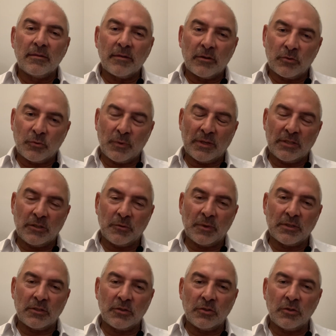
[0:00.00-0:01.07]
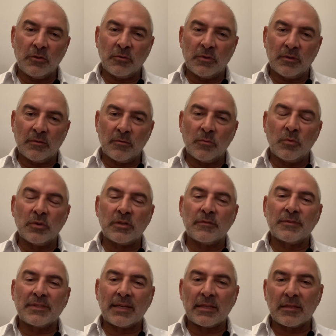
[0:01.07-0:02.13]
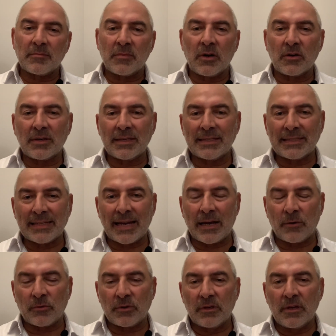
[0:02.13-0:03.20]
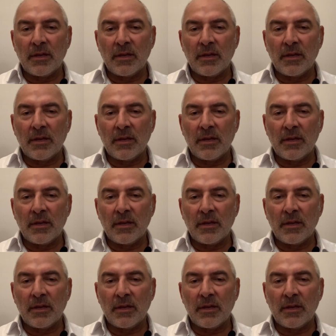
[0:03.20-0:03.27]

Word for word: on 2022 would have sent the market down.